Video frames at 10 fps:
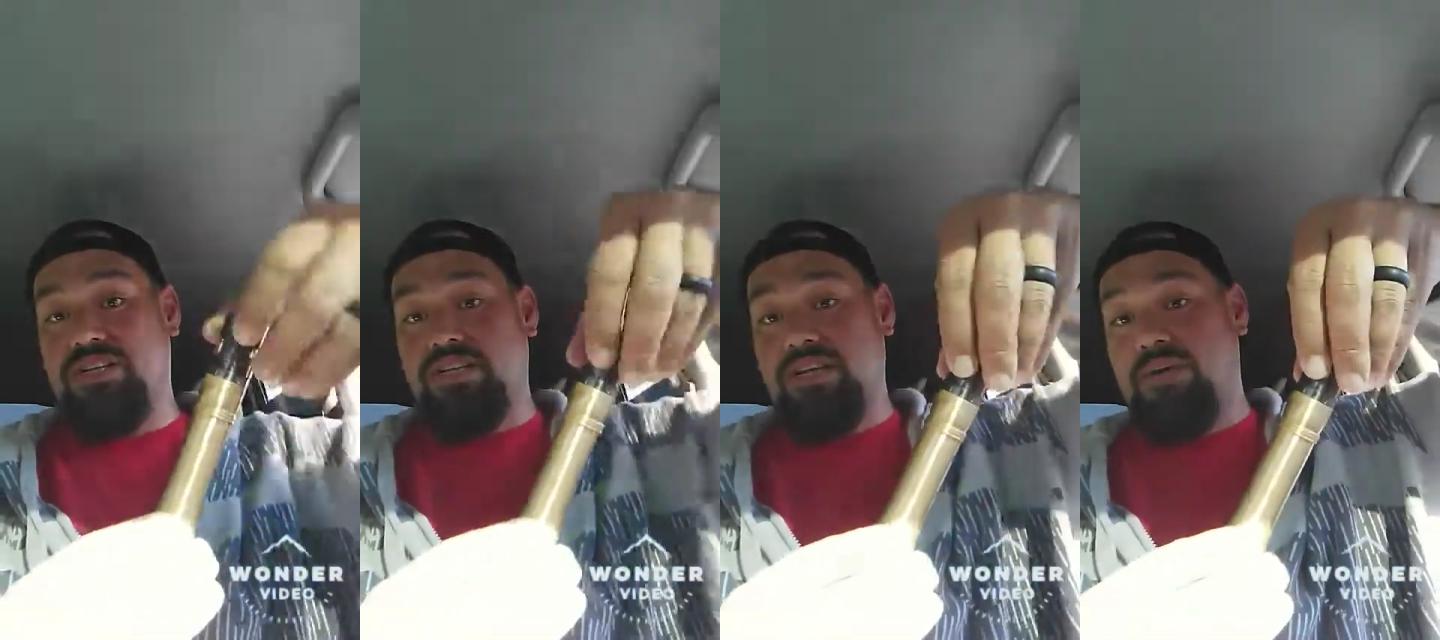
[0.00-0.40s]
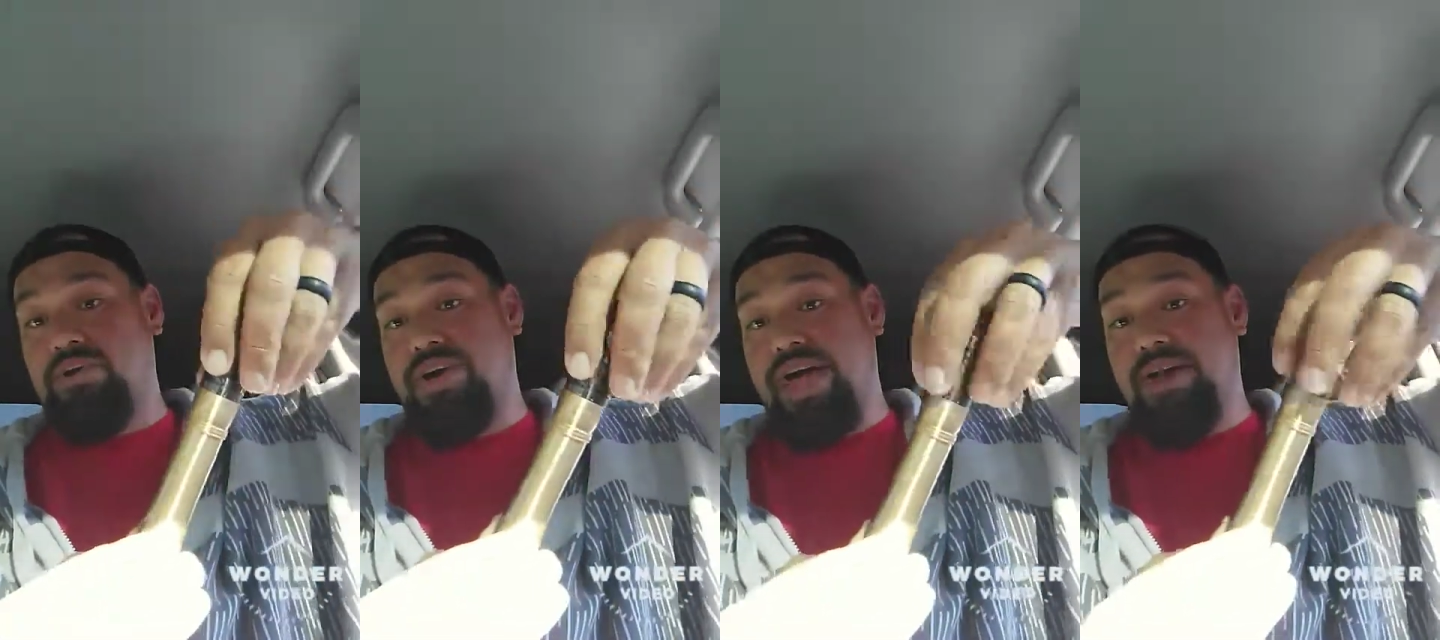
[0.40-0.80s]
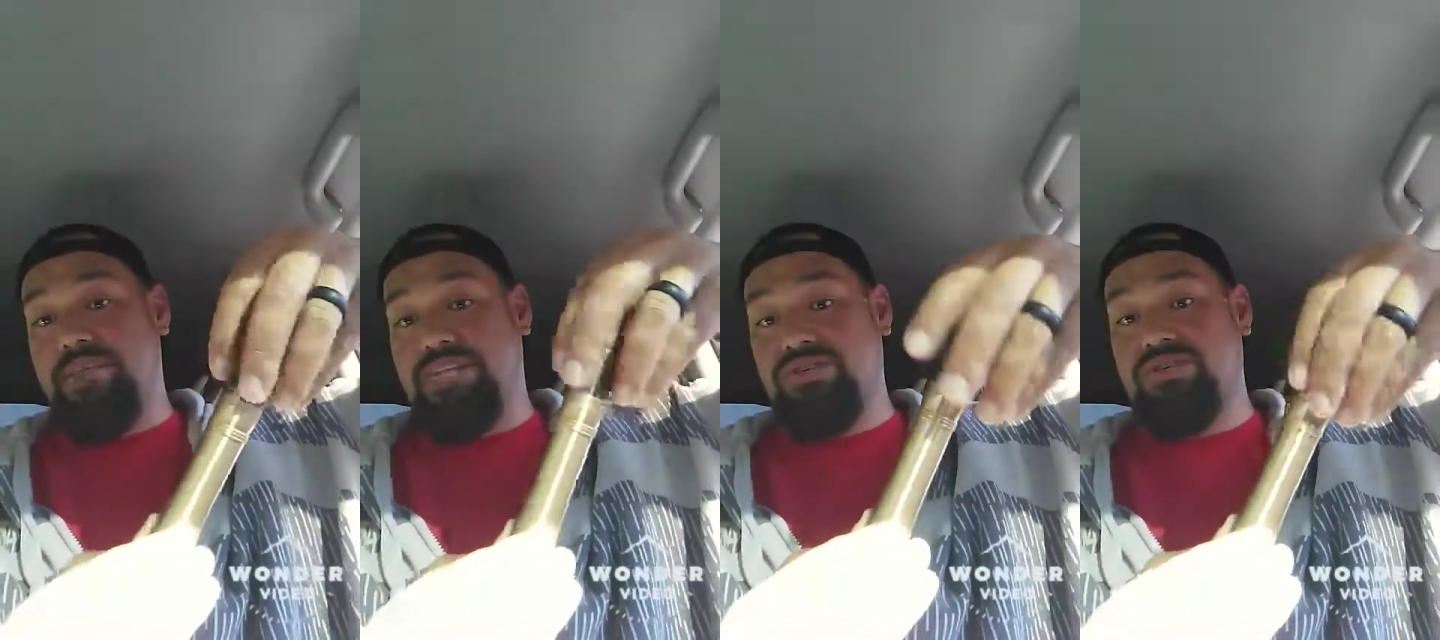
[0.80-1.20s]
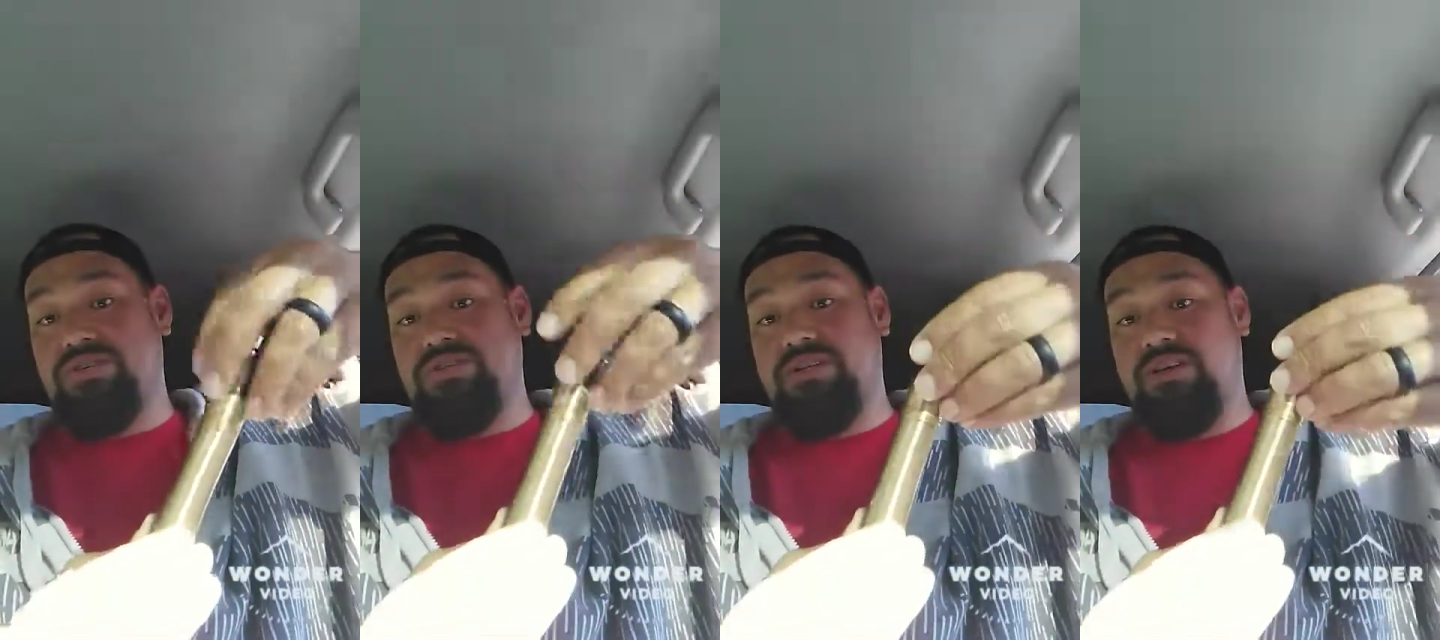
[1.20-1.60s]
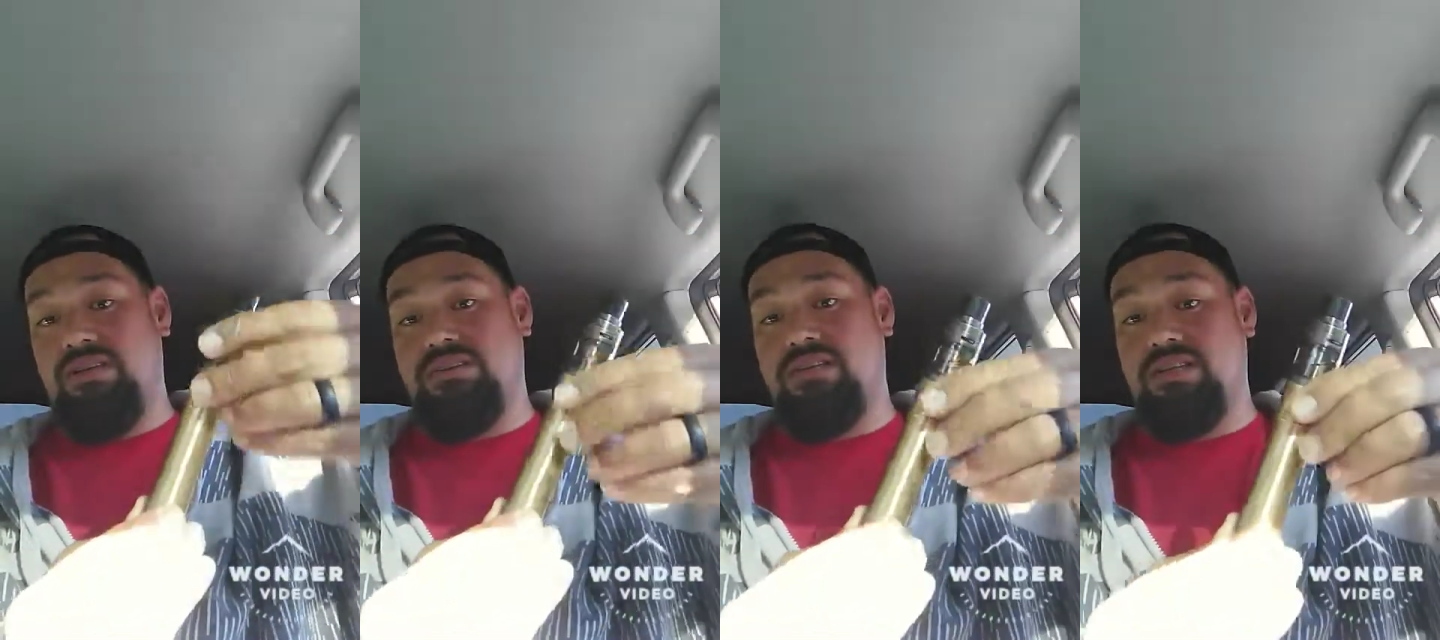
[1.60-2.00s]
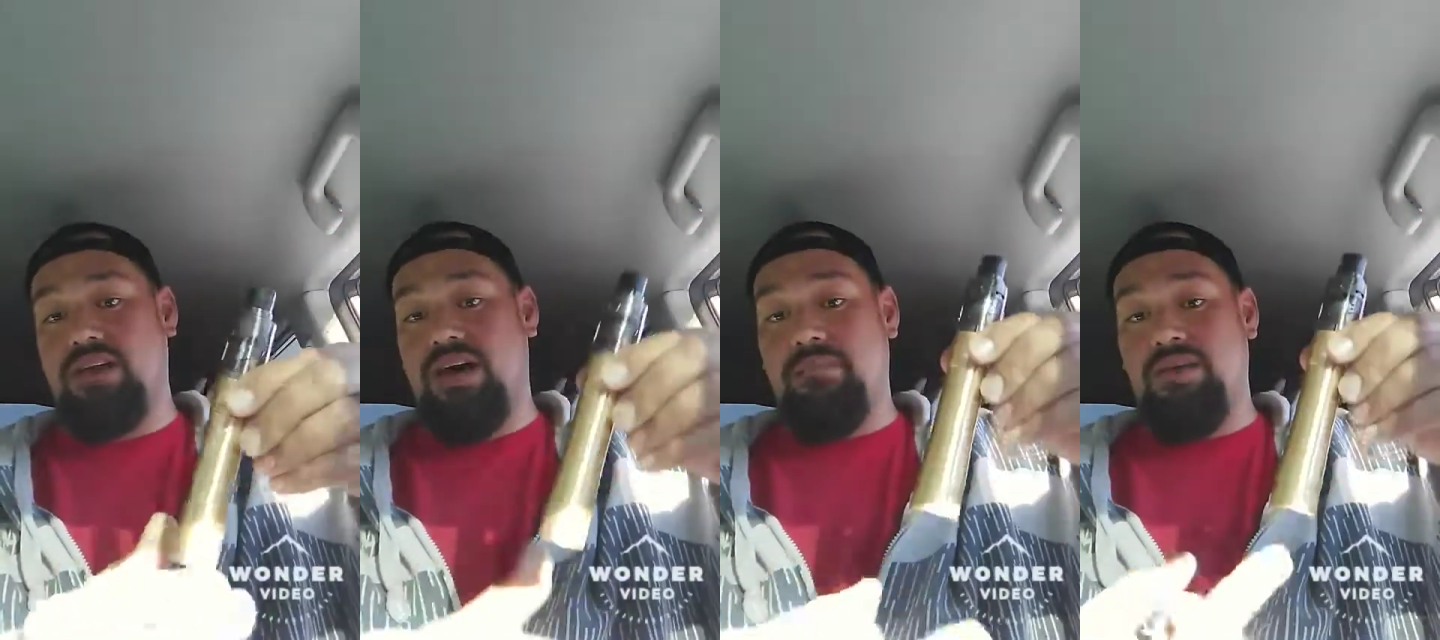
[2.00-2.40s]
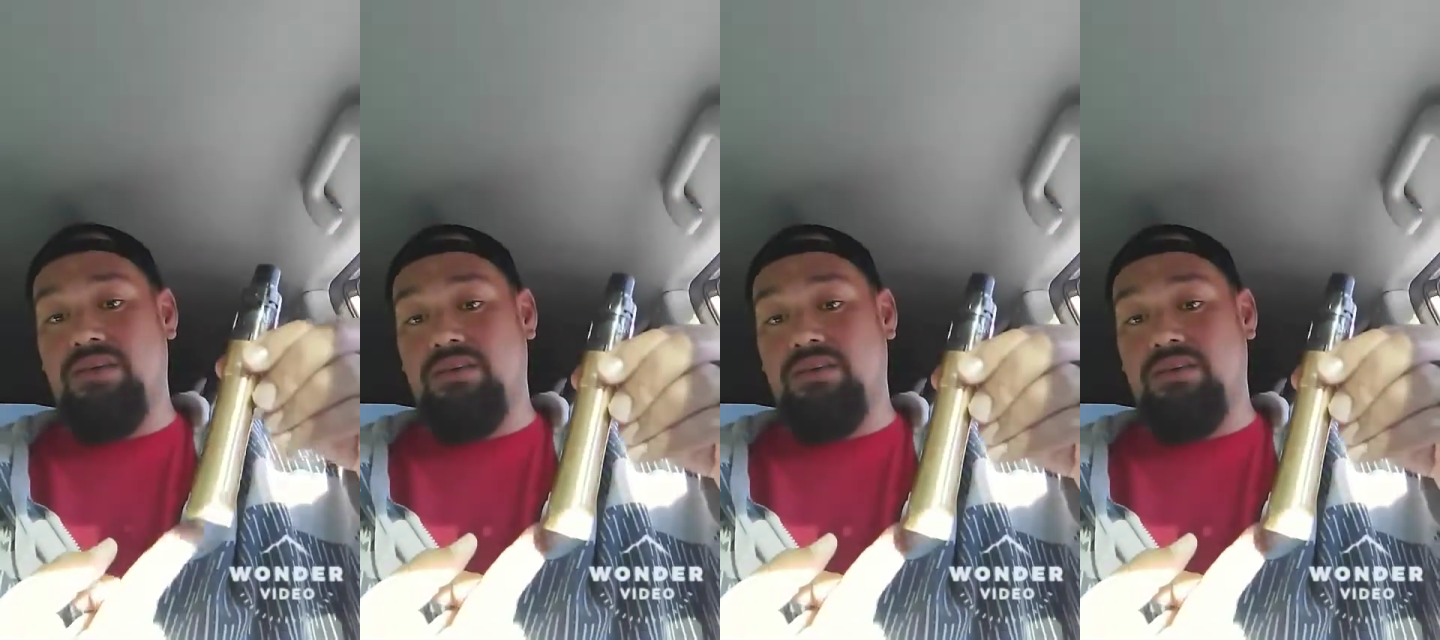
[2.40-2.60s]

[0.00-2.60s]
on the top where your atomizer screws down onto the top.